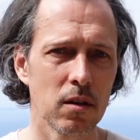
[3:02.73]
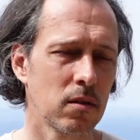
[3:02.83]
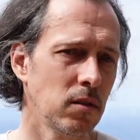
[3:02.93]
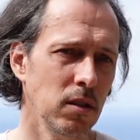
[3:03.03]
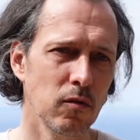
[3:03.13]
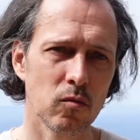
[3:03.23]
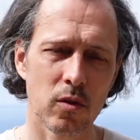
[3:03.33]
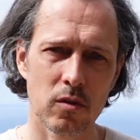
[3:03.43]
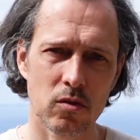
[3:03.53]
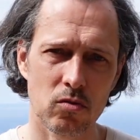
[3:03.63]
and even
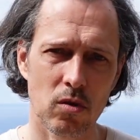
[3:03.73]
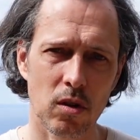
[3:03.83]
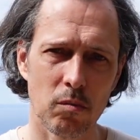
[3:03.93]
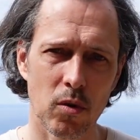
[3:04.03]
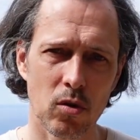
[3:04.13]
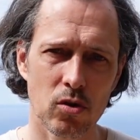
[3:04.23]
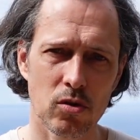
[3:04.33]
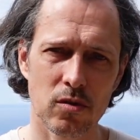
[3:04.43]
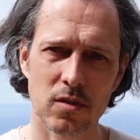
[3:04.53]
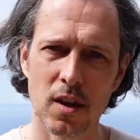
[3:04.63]
with strong
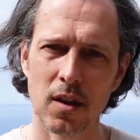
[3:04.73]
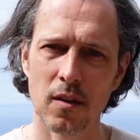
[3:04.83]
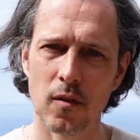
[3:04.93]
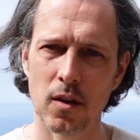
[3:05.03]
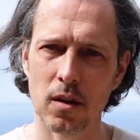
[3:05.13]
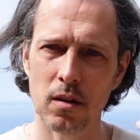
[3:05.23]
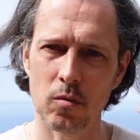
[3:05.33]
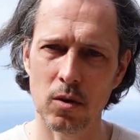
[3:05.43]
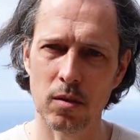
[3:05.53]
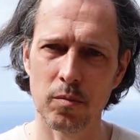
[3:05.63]
emotions, they
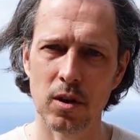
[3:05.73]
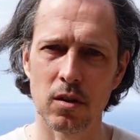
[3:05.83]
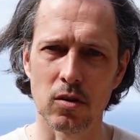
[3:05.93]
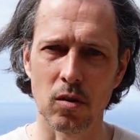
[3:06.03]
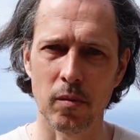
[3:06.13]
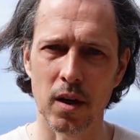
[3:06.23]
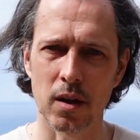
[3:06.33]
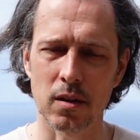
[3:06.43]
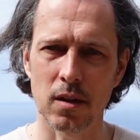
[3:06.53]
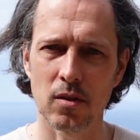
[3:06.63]
will appear in your
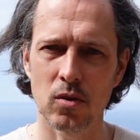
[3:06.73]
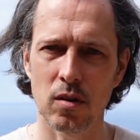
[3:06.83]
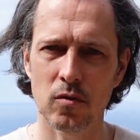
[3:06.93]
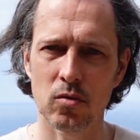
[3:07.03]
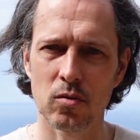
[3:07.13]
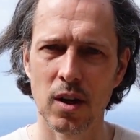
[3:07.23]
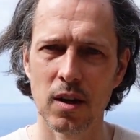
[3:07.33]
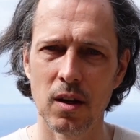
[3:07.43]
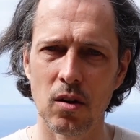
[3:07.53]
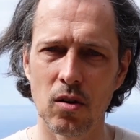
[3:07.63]
mind. And you have to
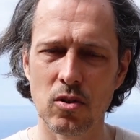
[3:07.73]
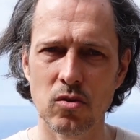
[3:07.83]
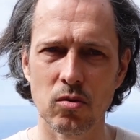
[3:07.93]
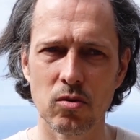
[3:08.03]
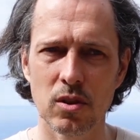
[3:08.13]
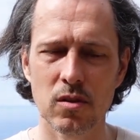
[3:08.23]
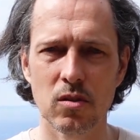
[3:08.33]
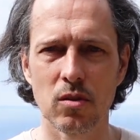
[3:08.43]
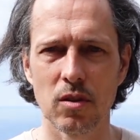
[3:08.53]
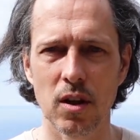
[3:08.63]
also
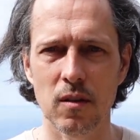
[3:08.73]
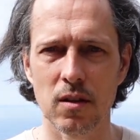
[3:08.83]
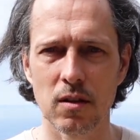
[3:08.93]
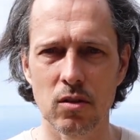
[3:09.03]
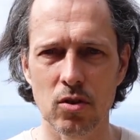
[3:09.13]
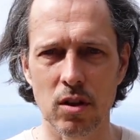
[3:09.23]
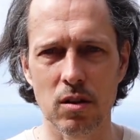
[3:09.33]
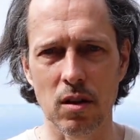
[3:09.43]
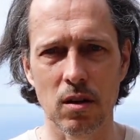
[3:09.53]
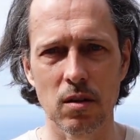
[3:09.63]
disconnect the
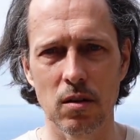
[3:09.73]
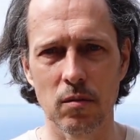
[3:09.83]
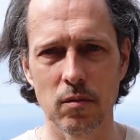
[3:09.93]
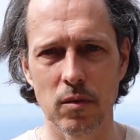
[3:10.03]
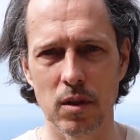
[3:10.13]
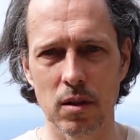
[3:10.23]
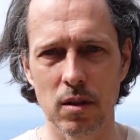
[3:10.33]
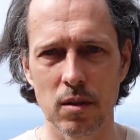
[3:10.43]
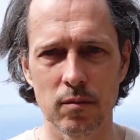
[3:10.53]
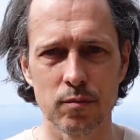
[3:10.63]
energetic
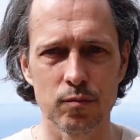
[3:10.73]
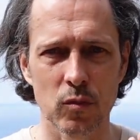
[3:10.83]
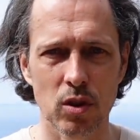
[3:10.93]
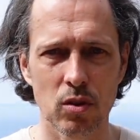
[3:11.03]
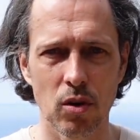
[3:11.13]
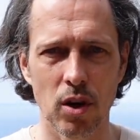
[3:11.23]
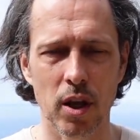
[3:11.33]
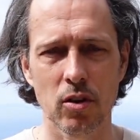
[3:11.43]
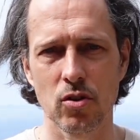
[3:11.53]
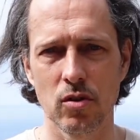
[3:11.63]

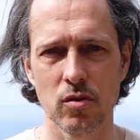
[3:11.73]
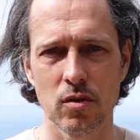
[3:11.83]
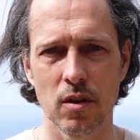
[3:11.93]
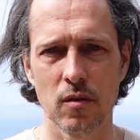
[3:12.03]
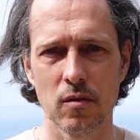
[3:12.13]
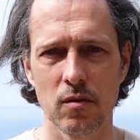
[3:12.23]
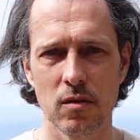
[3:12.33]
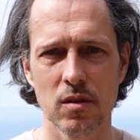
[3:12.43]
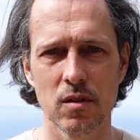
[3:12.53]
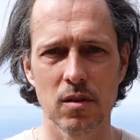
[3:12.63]
connections. And
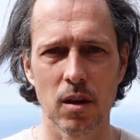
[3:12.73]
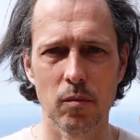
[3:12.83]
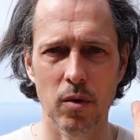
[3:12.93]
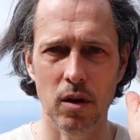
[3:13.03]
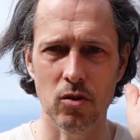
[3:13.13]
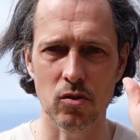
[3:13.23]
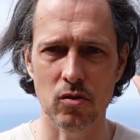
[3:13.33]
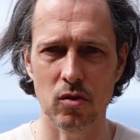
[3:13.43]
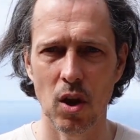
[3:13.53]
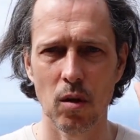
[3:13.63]
this is done by
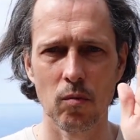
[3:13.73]
just